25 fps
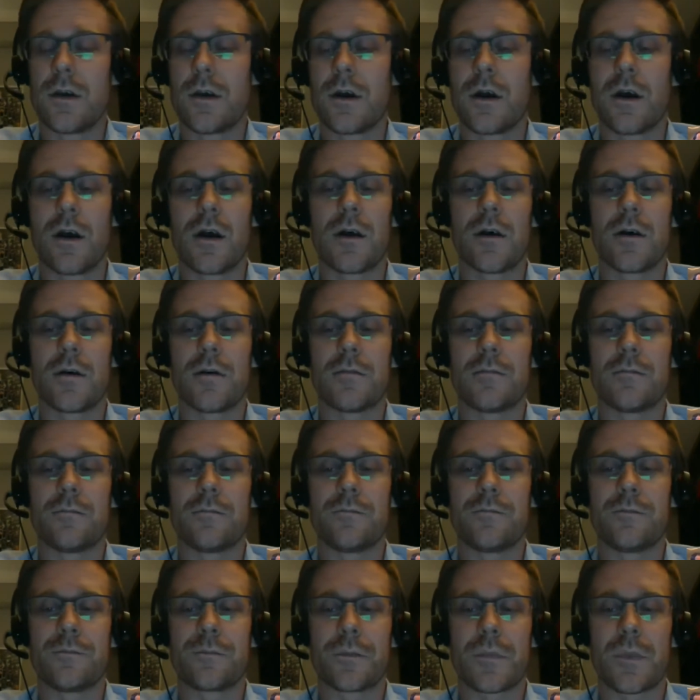Um,
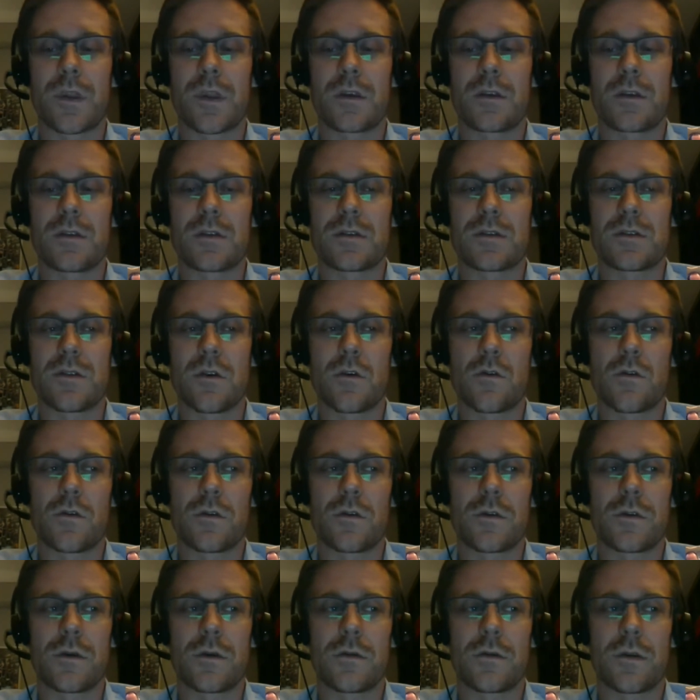so
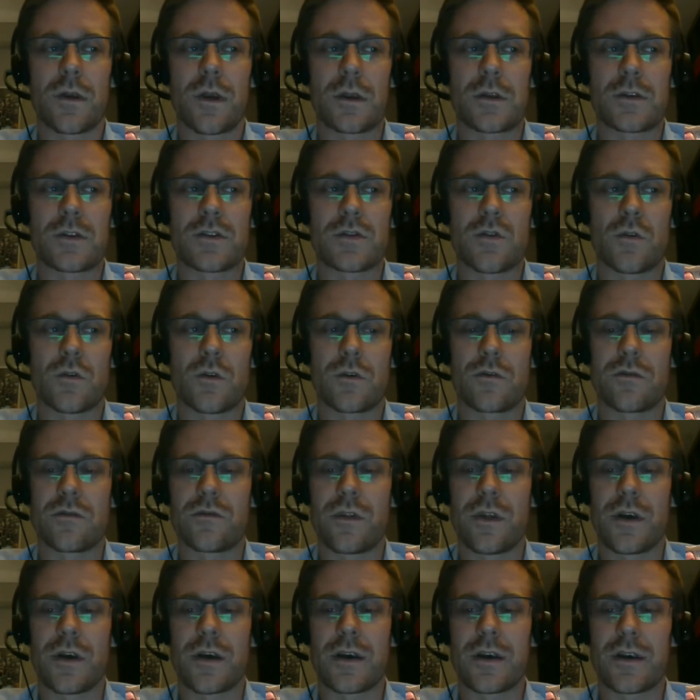it sort of
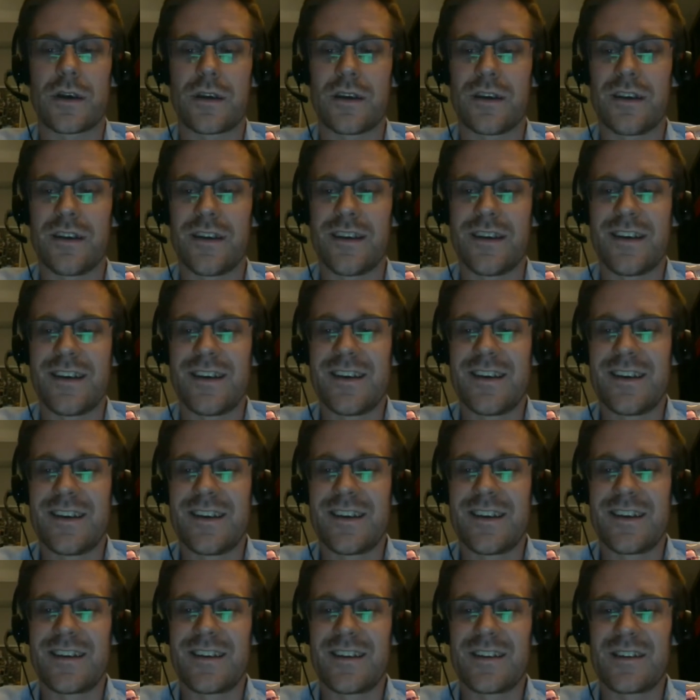like
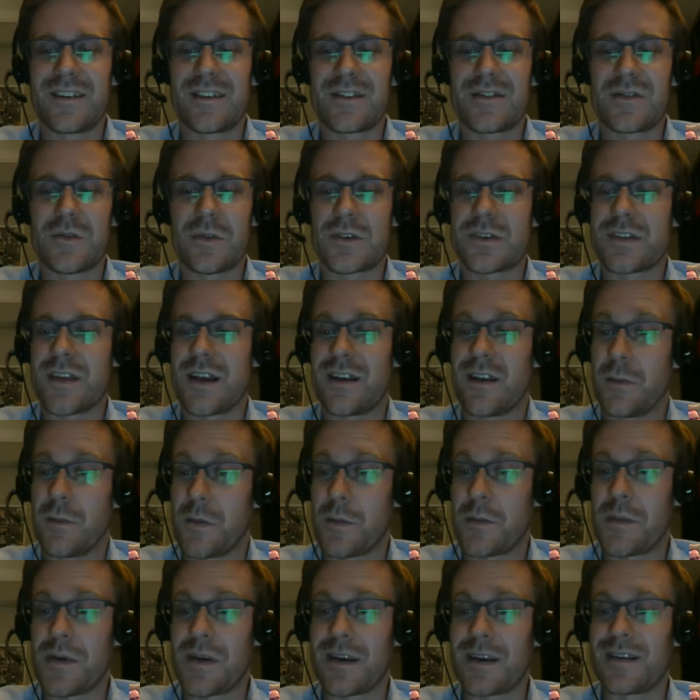switched that up
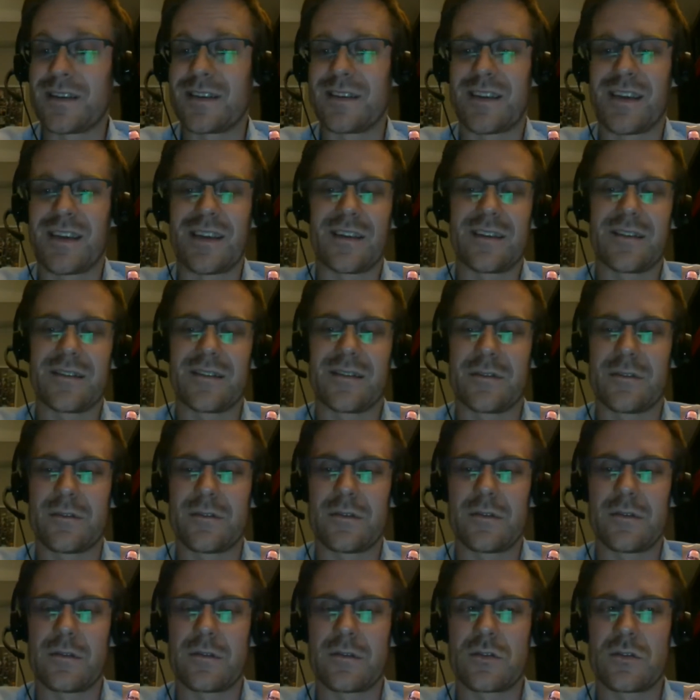a bit, and then
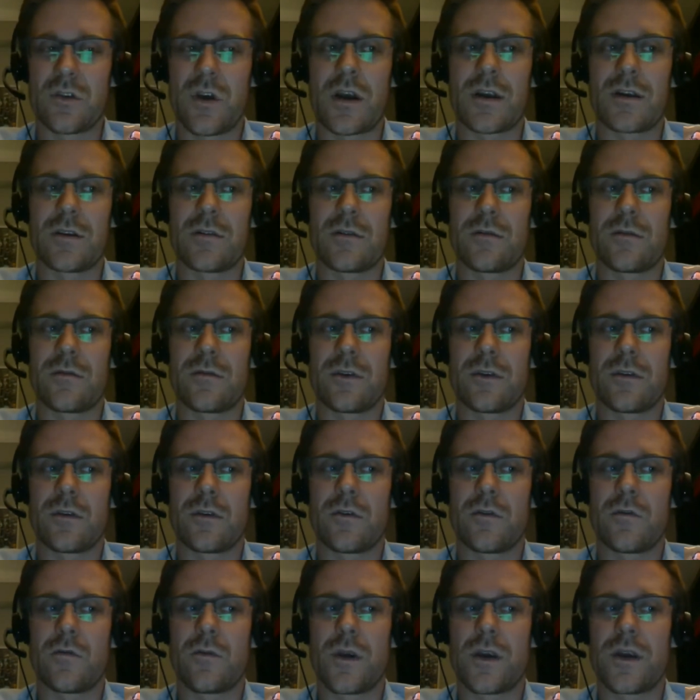trying to
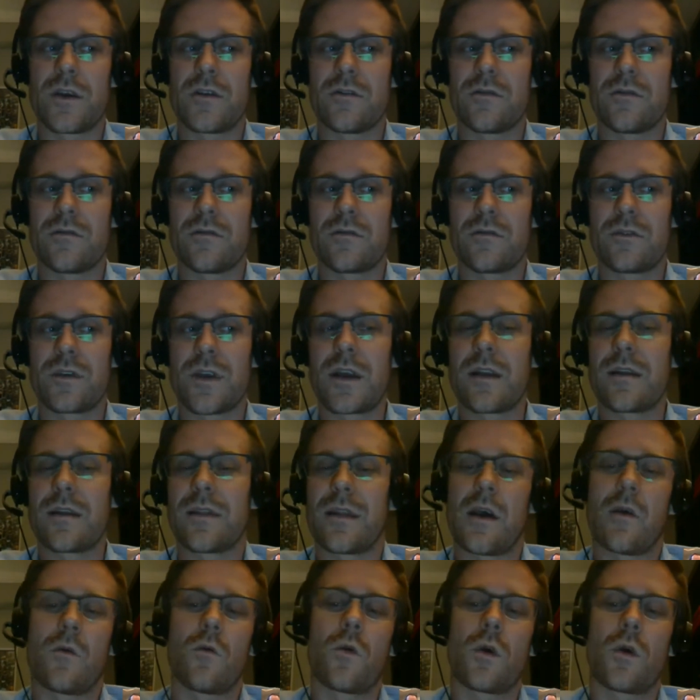figure out a way of
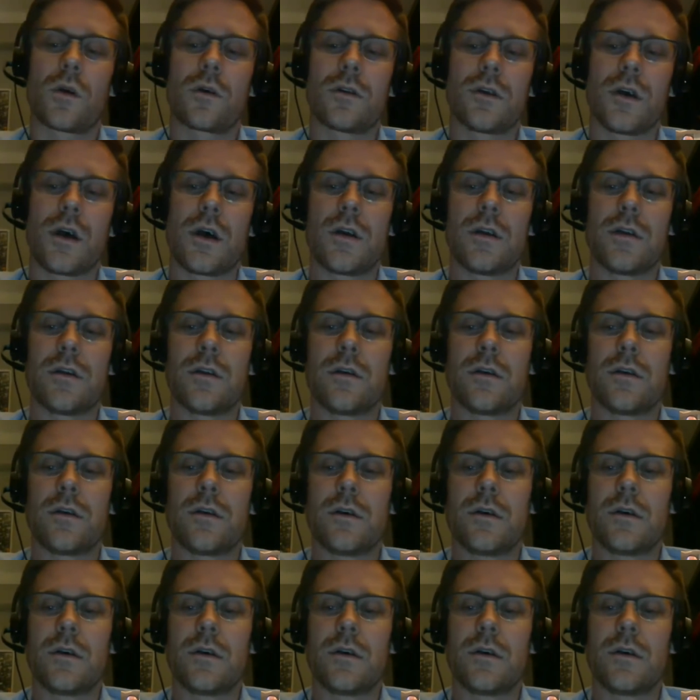getting that work done